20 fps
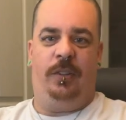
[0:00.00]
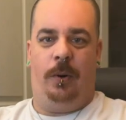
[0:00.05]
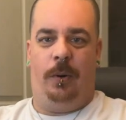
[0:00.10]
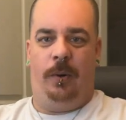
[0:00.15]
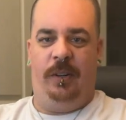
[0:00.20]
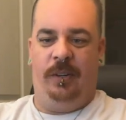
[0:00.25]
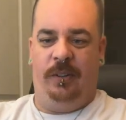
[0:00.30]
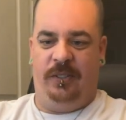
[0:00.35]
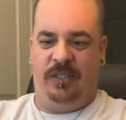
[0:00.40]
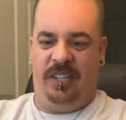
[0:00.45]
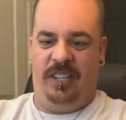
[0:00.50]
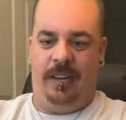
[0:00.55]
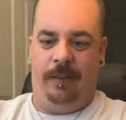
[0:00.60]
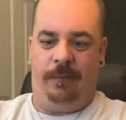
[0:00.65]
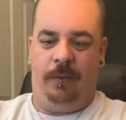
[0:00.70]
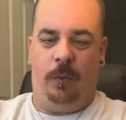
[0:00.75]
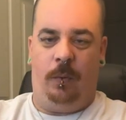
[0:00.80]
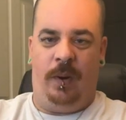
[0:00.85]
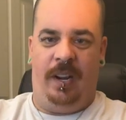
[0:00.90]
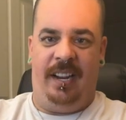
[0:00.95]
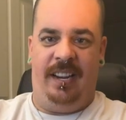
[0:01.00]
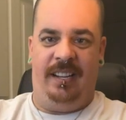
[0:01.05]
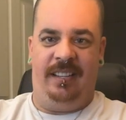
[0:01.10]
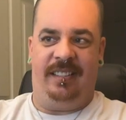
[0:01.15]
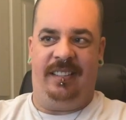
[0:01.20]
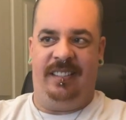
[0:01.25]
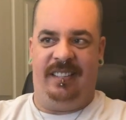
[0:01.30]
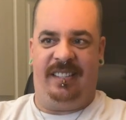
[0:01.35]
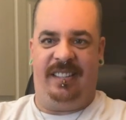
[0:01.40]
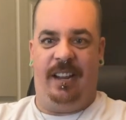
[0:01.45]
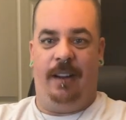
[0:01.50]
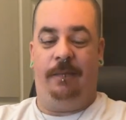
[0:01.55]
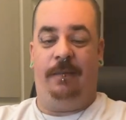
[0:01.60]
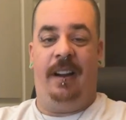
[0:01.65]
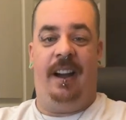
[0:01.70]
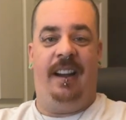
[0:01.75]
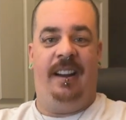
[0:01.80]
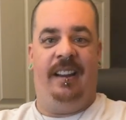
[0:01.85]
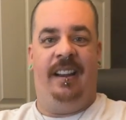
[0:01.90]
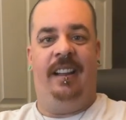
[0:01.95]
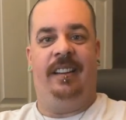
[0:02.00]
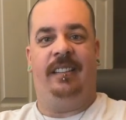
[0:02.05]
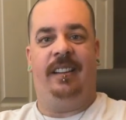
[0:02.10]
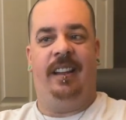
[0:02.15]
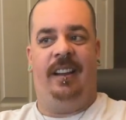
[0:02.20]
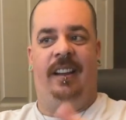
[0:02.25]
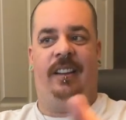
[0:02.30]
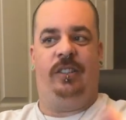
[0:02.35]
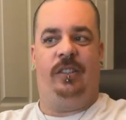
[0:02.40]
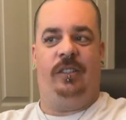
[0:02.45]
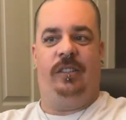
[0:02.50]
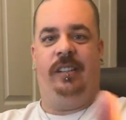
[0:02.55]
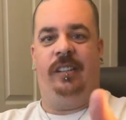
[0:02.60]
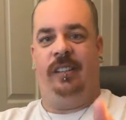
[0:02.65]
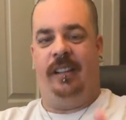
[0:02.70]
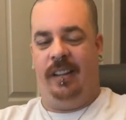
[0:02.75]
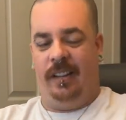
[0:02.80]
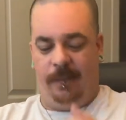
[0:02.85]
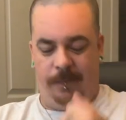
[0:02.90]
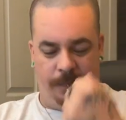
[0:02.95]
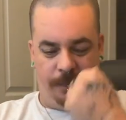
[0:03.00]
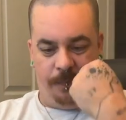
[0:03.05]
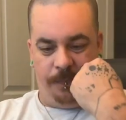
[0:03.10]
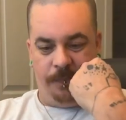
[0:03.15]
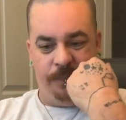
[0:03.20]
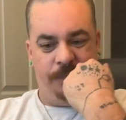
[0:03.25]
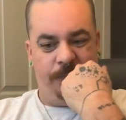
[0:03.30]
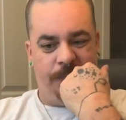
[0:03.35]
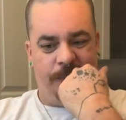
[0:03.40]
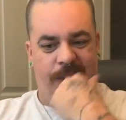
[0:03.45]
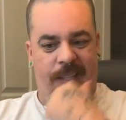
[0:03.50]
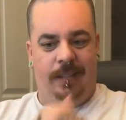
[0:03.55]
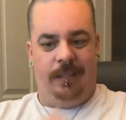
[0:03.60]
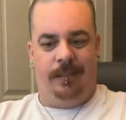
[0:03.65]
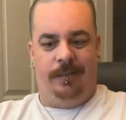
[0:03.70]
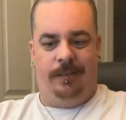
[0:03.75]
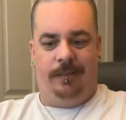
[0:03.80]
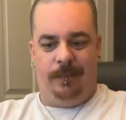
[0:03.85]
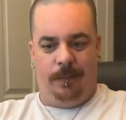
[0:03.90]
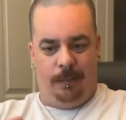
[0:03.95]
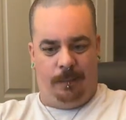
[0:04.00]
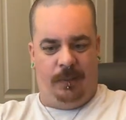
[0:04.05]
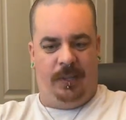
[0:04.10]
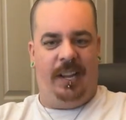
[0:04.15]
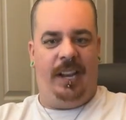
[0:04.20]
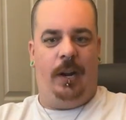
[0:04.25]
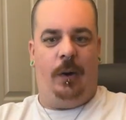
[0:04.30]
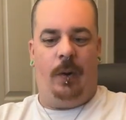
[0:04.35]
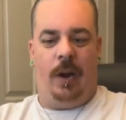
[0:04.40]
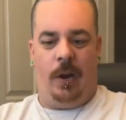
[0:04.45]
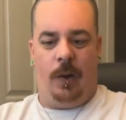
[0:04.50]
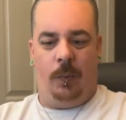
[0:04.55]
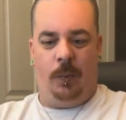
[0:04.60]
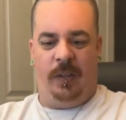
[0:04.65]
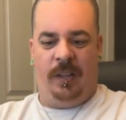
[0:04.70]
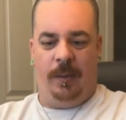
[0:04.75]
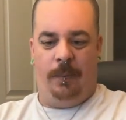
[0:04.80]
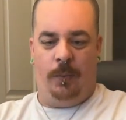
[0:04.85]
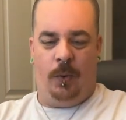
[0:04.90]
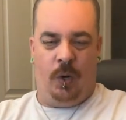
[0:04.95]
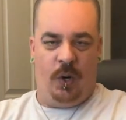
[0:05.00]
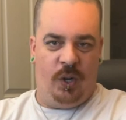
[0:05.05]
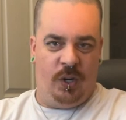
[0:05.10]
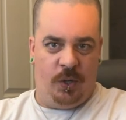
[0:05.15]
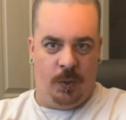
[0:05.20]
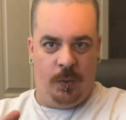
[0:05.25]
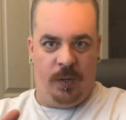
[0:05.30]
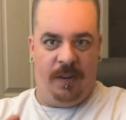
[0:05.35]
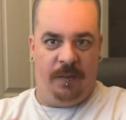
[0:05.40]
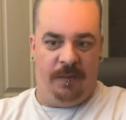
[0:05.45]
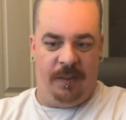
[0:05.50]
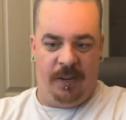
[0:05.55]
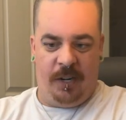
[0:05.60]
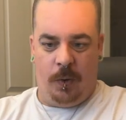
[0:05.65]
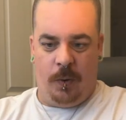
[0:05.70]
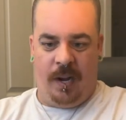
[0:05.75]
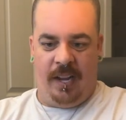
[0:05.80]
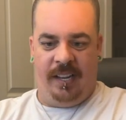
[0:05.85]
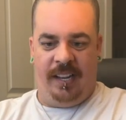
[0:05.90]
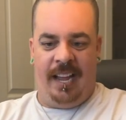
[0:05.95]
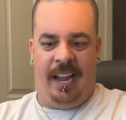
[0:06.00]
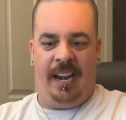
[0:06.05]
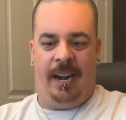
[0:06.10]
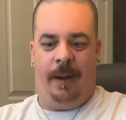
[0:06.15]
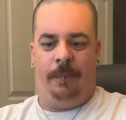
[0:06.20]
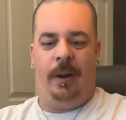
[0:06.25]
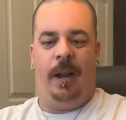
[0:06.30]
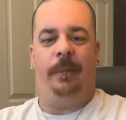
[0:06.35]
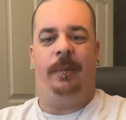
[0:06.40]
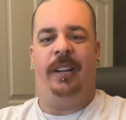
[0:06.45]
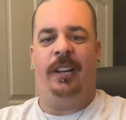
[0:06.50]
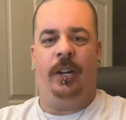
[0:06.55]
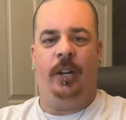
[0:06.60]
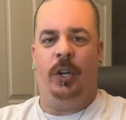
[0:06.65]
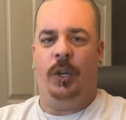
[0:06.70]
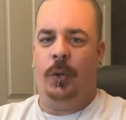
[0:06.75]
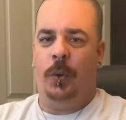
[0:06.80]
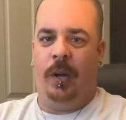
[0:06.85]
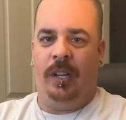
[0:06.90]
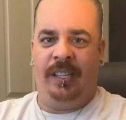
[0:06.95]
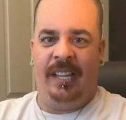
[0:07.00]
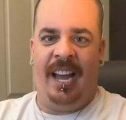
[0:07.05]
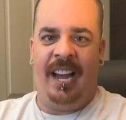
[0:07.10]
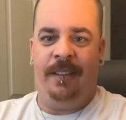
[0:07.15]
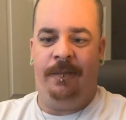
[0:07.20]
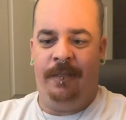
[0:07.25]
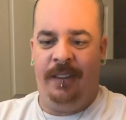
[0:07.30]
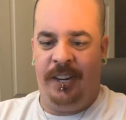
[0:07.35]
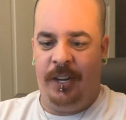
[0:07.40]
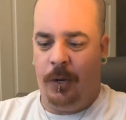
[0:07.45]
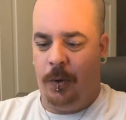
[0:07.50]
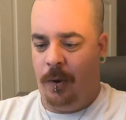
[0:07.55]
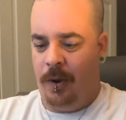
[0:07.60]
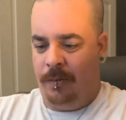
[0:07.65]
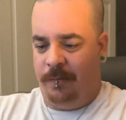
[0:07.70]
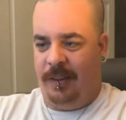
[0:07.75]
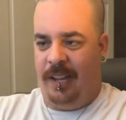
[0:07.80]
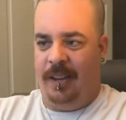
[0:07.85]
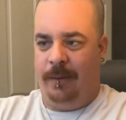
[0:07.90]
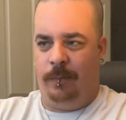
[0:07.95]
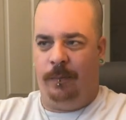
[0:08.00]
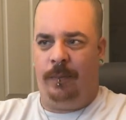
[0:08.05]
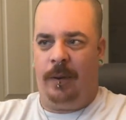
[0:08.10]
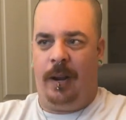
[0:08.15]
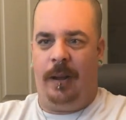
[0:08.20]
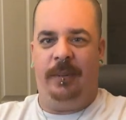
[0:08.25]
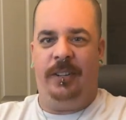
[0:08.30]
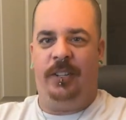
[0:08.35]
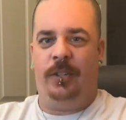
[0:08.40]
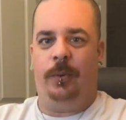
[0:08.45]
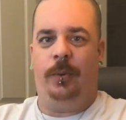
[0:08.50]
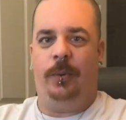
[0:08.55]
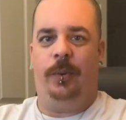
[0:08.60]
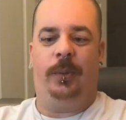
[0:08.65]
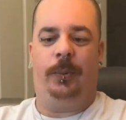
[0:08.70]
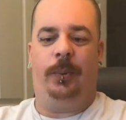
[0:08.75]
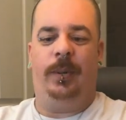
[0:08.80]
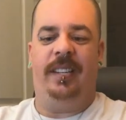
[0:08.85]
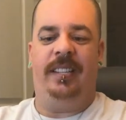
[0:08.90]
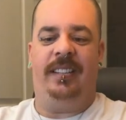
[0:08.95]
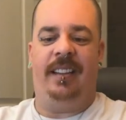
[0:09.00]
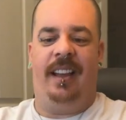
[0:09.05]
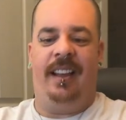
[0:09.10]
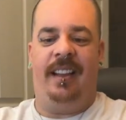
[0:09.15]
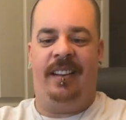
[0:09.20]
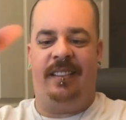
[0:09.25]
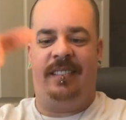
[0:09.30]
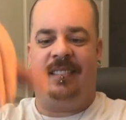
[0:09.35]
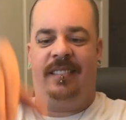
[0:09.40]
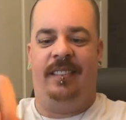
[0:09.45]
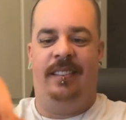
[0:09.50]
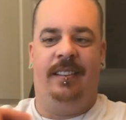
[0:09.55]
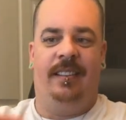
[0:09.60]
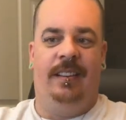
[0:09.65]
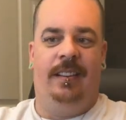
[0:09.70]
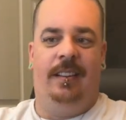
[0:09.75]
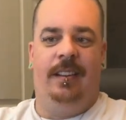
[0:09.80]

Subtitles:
tutorials of different ways and stuff on it to actually like play around with it more, doing a video on that. I'm probably going to do a live video of like probably 2 or 3 tanks